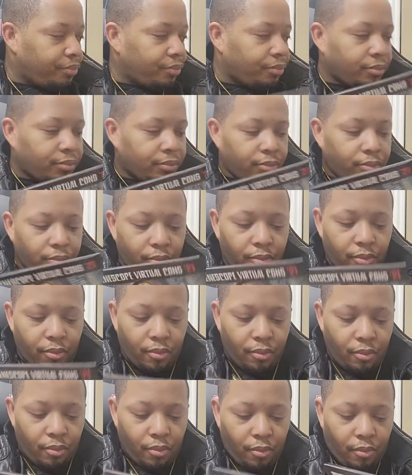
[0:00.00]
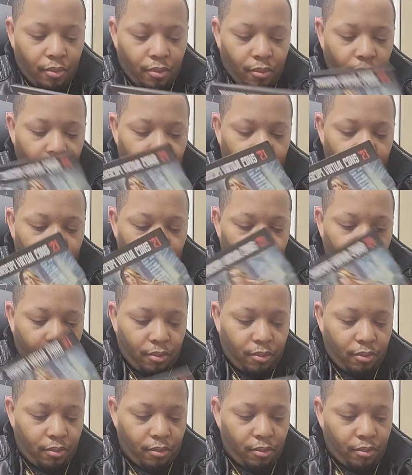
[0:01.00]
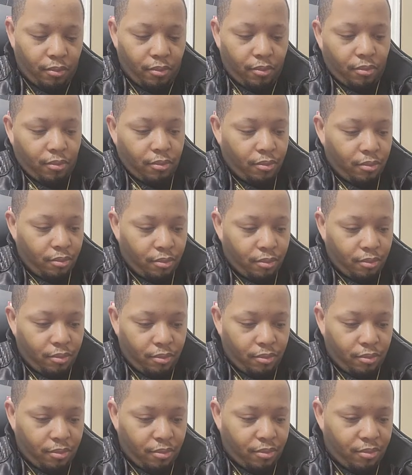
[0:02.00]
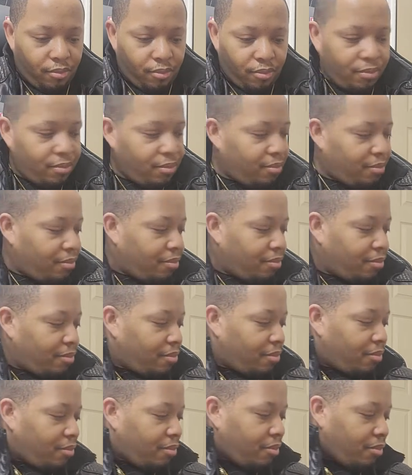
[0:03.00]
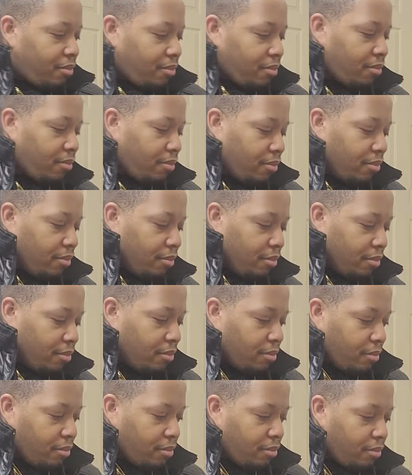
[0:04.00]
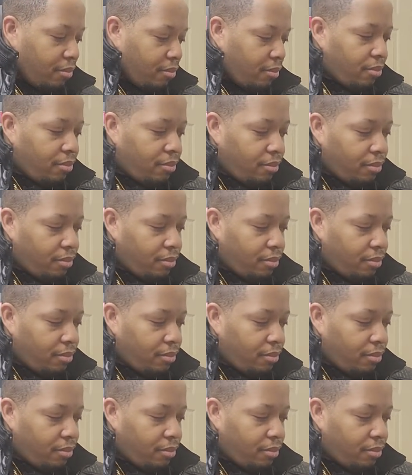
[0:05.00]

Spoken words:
(silence)